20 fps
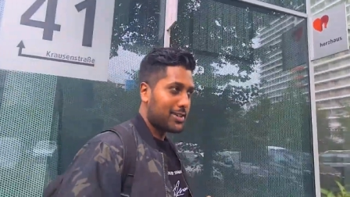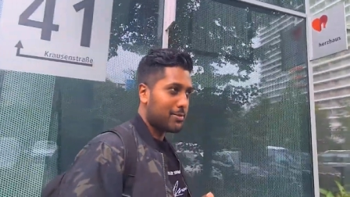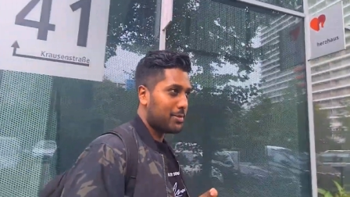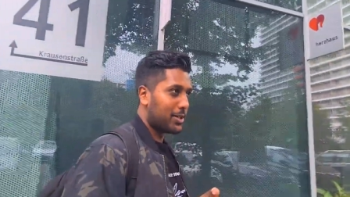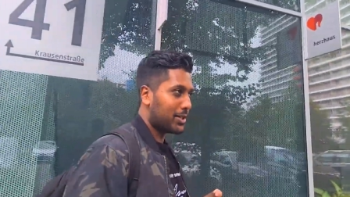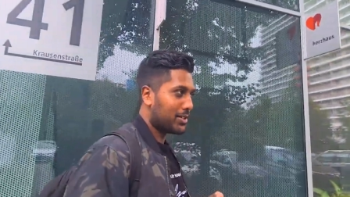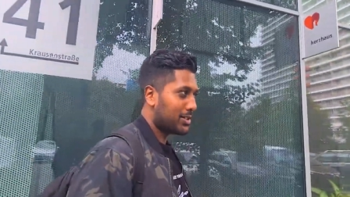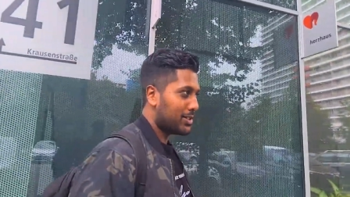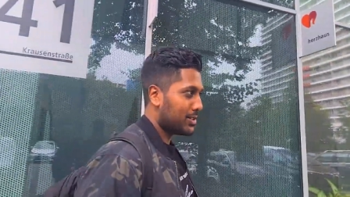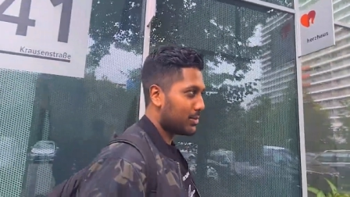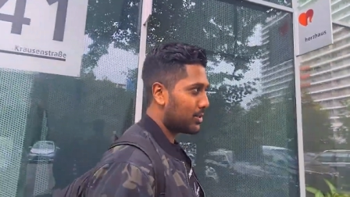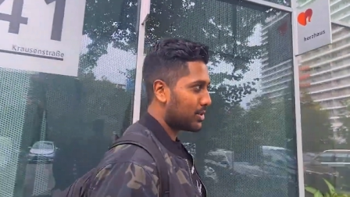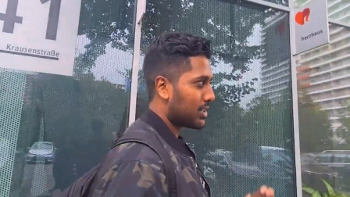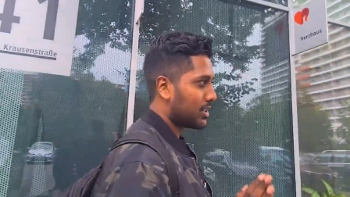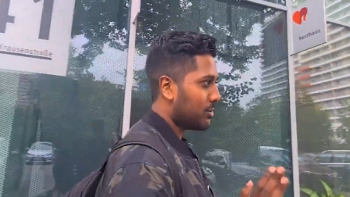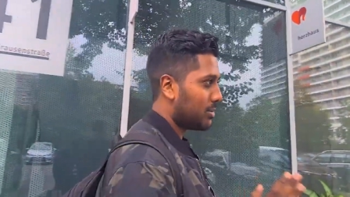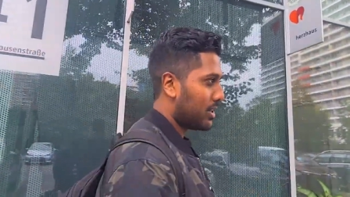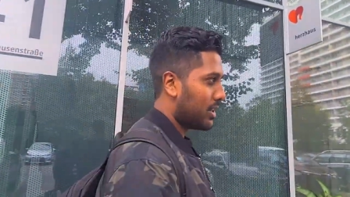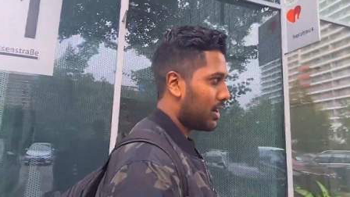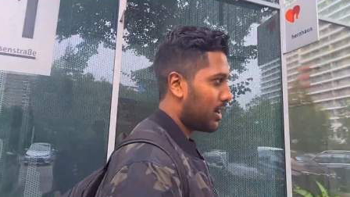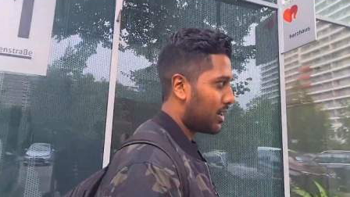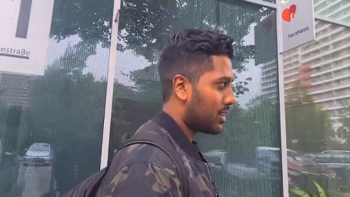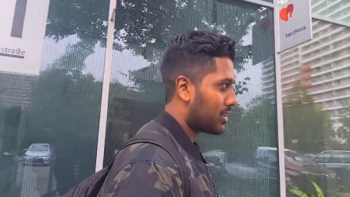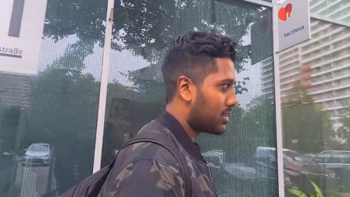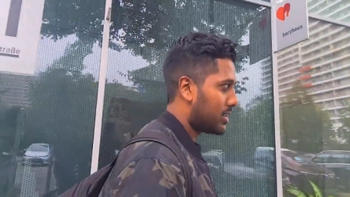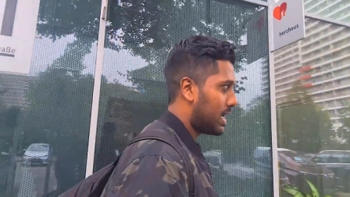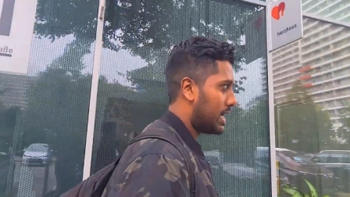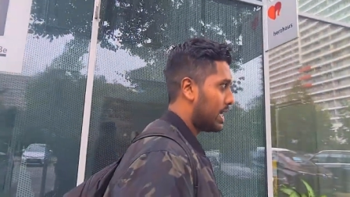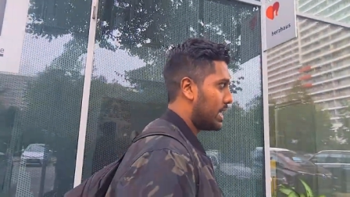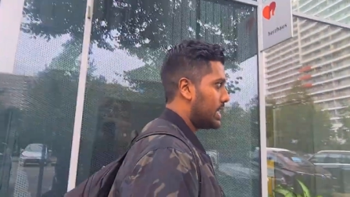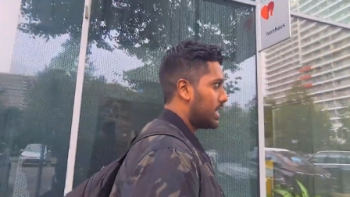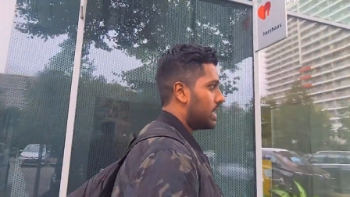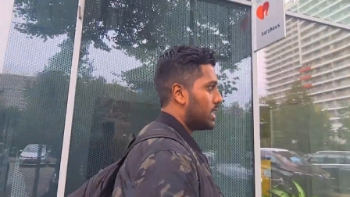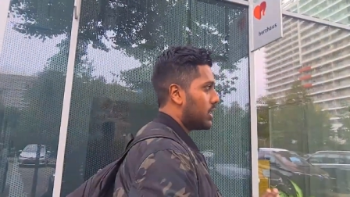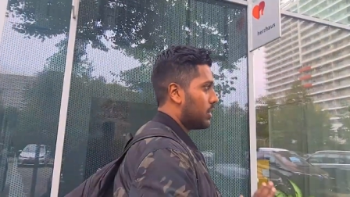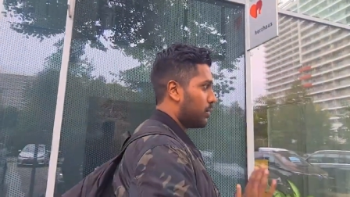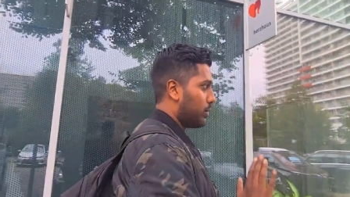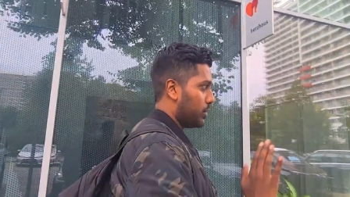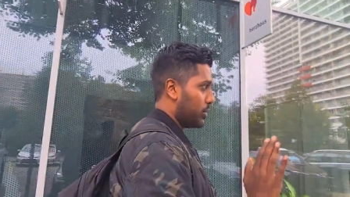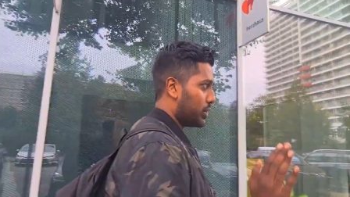because it was going to be the last day,
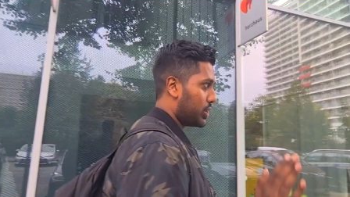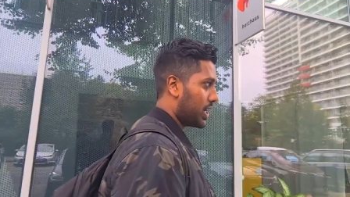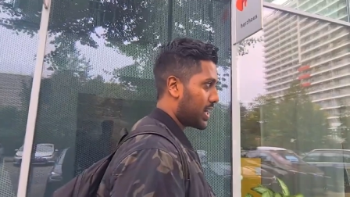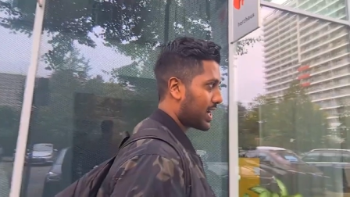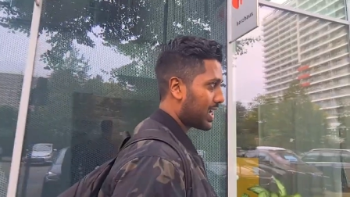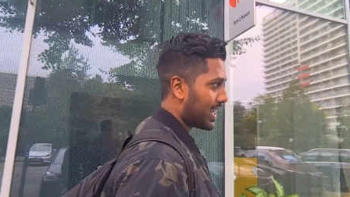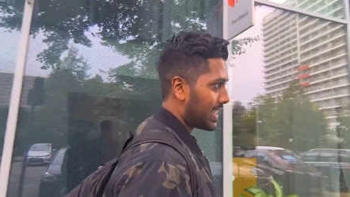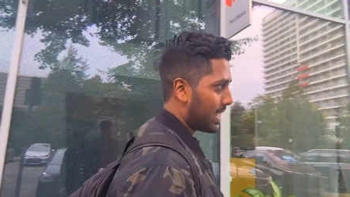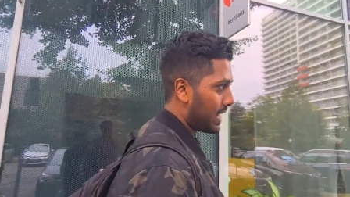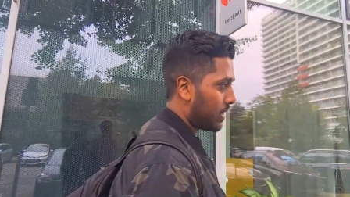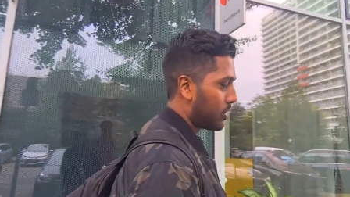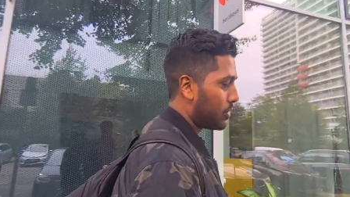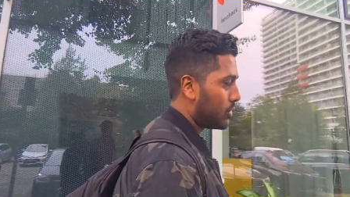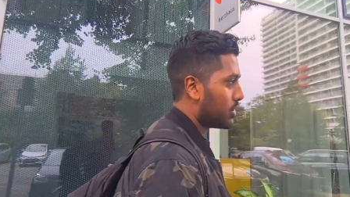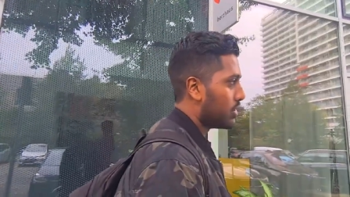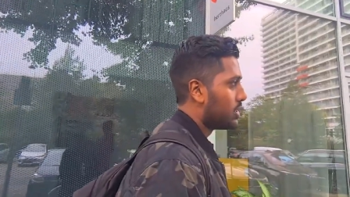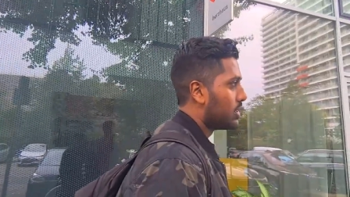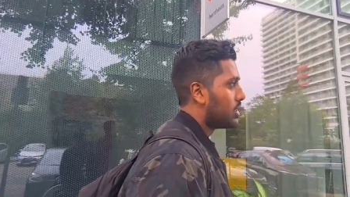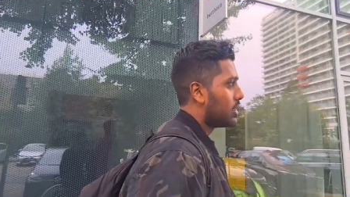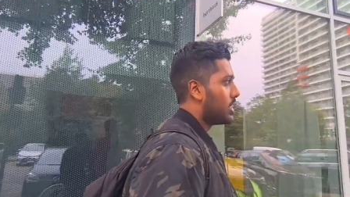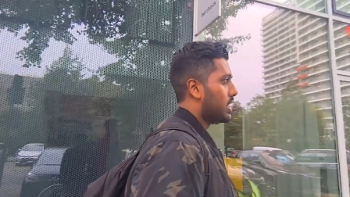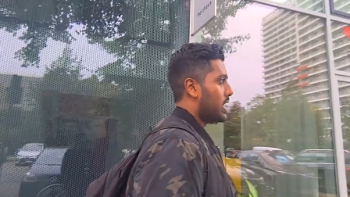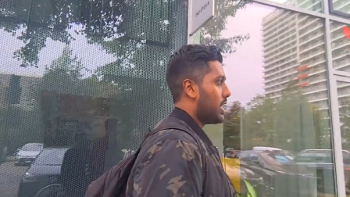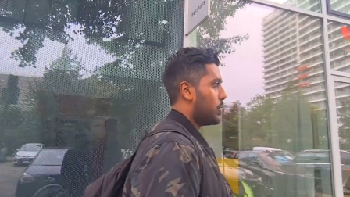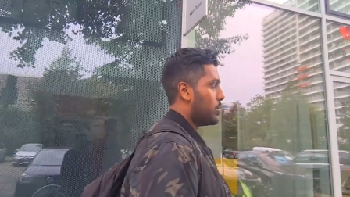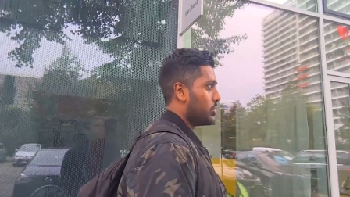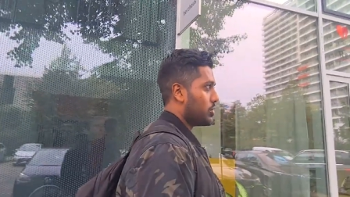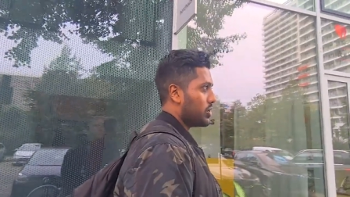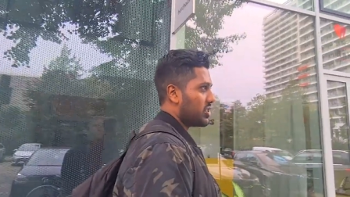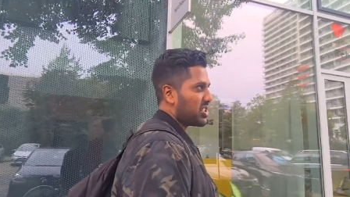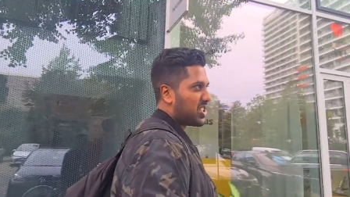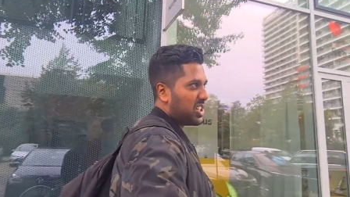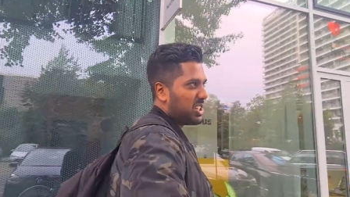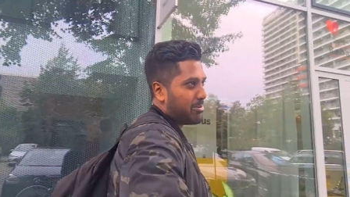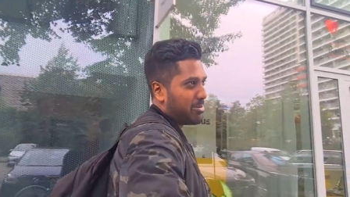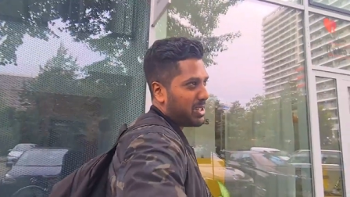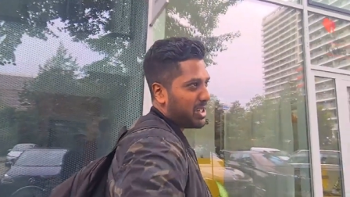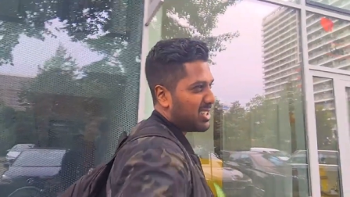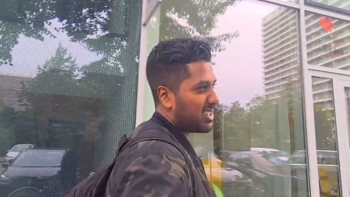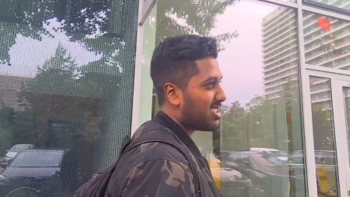we were checking out, it was just going to
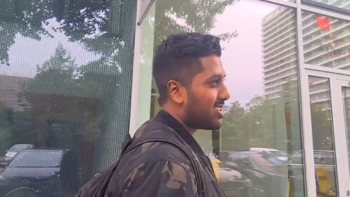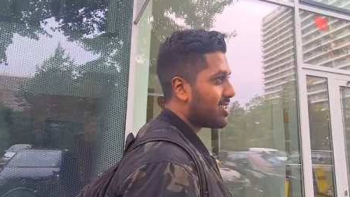be